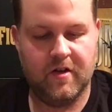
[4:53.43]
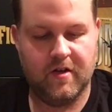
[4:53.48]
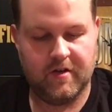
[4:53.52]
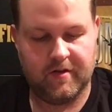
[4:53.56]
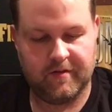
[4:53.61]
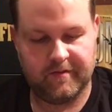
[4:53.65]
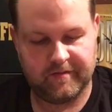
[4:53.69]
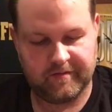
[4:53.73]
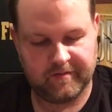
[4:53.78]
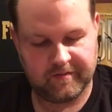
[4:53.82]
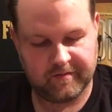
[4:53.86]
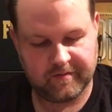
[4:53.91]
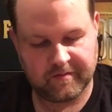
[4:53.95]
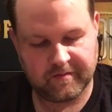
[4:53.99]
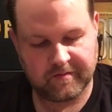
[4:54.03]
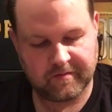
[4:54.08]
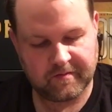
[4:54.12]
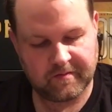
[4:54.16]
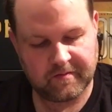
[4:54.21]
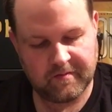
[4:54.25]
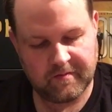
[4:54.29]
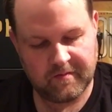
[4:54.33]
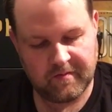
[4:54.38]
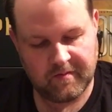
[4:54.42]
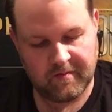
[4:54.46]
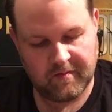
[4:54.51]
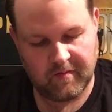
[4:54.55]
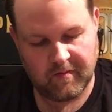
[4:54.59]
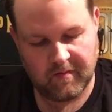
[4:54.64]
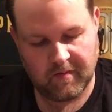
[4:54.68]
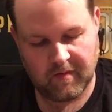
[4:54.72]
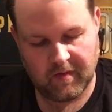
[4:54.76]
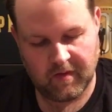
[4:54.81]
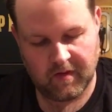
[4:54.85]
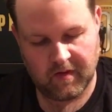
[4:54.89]

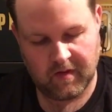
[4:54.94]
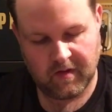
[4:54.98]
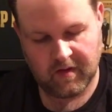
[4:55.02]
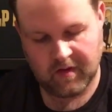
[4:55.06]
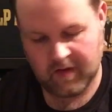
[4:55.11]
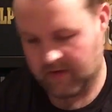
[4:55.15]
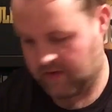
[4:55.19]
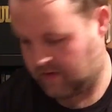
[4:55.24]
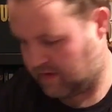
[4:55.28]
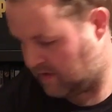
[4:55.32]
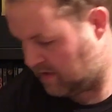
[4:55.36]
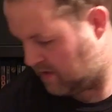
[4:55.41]
(silence)